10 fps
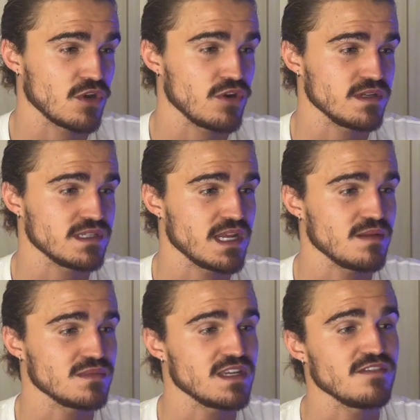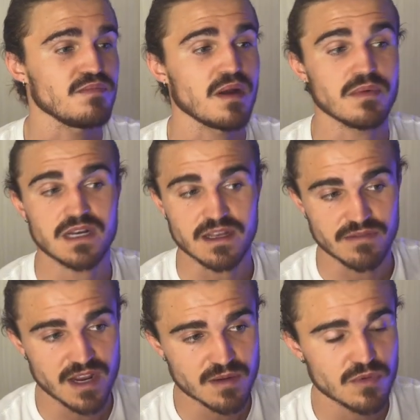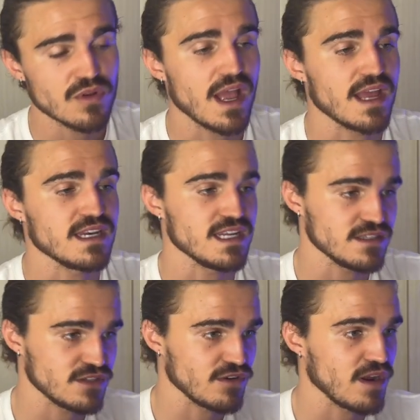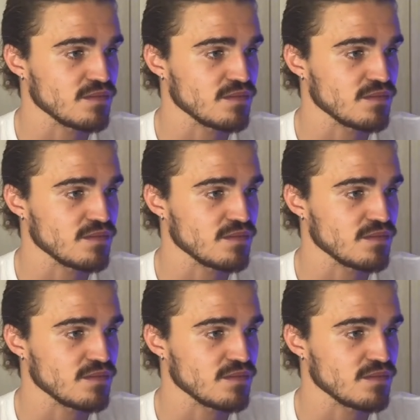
owners' names if publicly available, and Instagram.